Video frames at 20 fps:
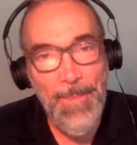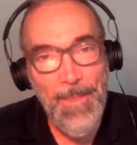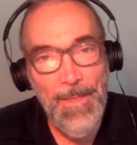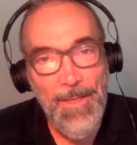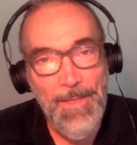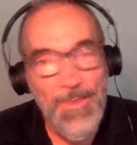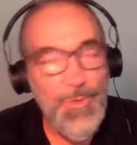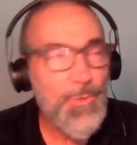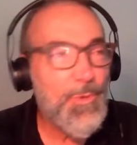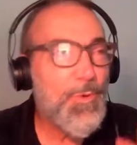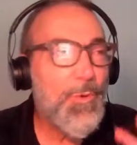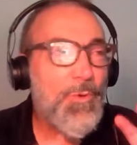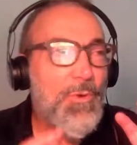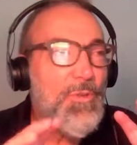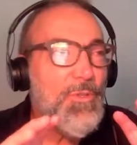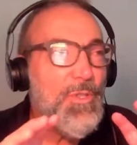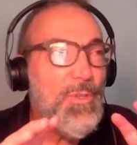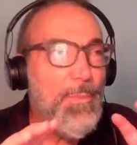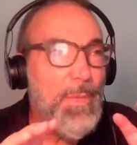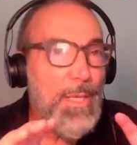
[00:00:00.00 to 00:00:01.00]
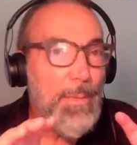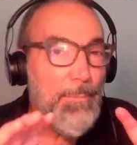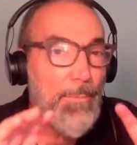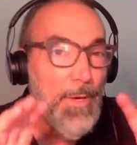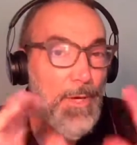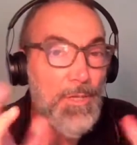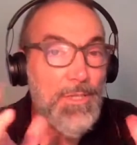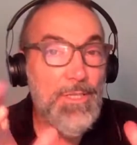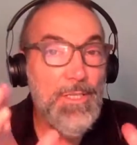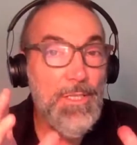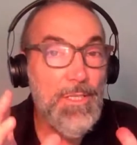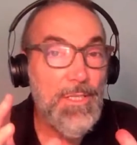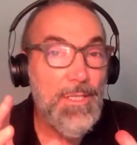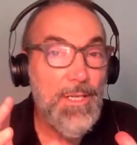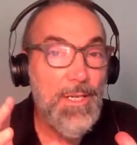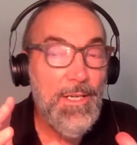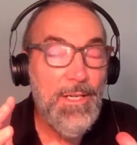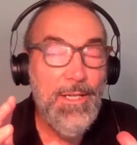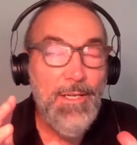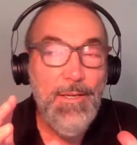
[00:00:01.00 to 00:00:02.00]
So in order to be a person
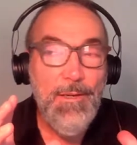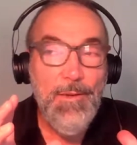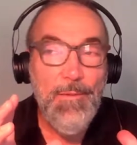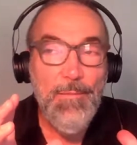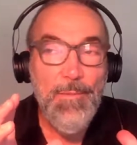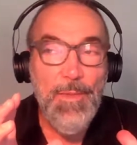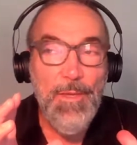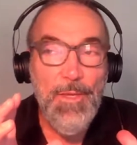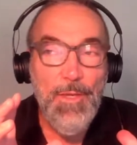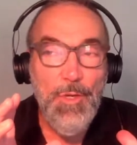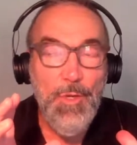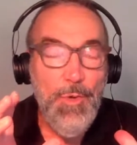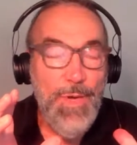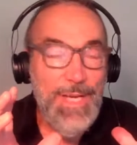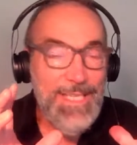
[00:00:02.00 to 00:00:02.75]
who